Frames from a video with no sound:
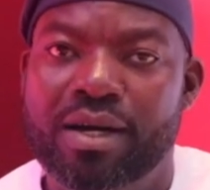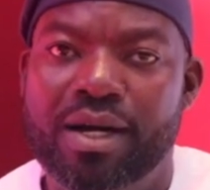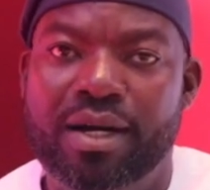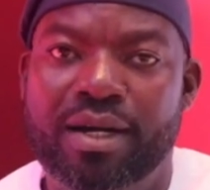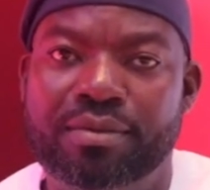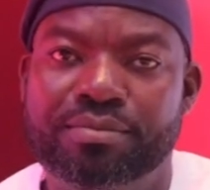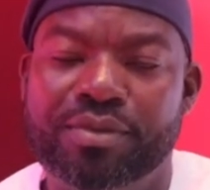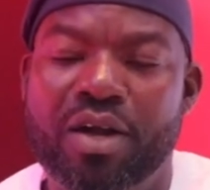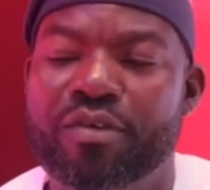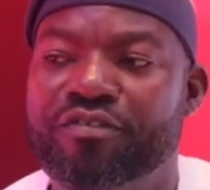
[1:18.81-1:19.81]

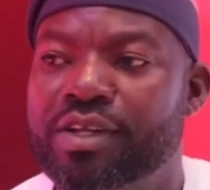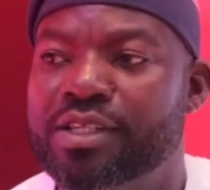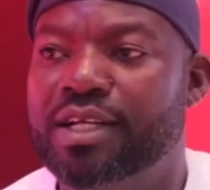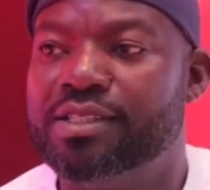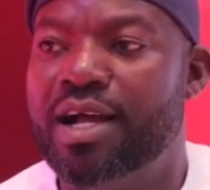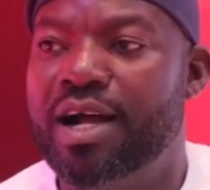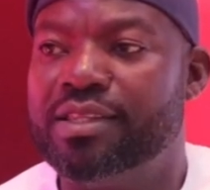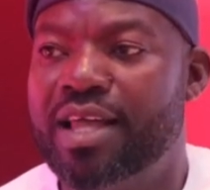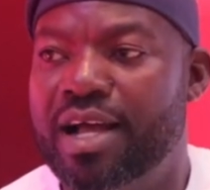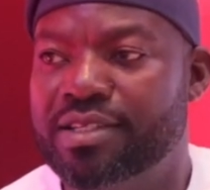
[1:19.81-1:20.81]
And we feel that our
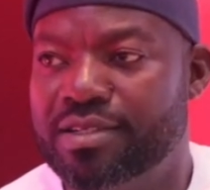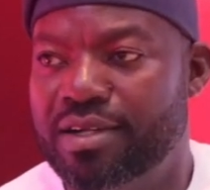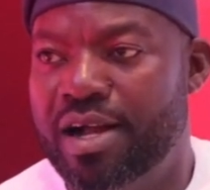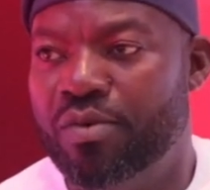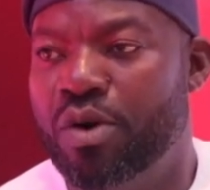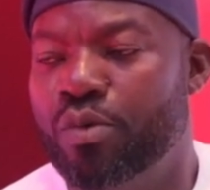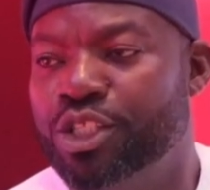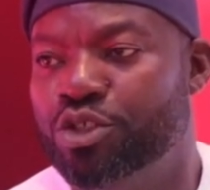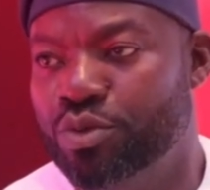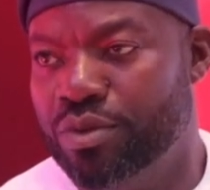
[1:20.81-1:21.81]
task and what we
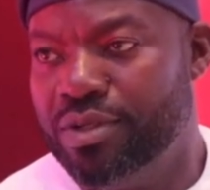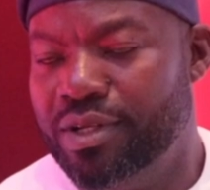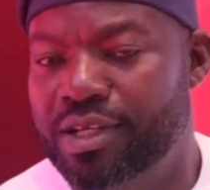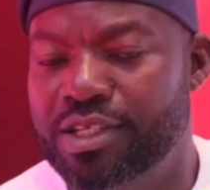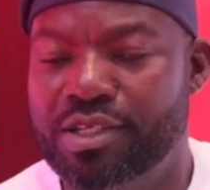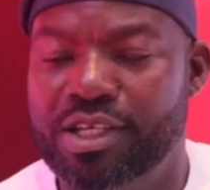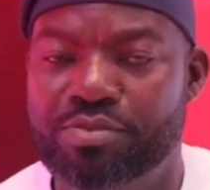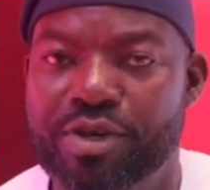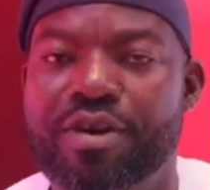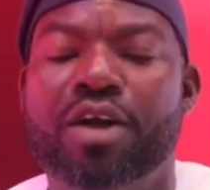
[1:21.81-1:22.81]
do is
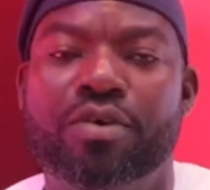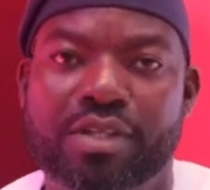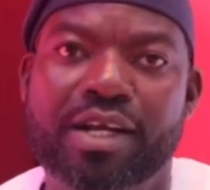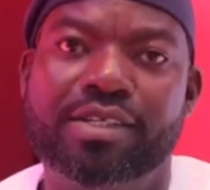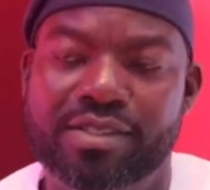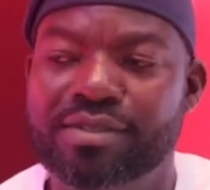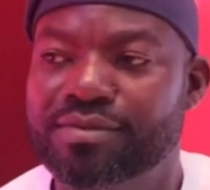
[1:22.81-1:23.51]
being recognized.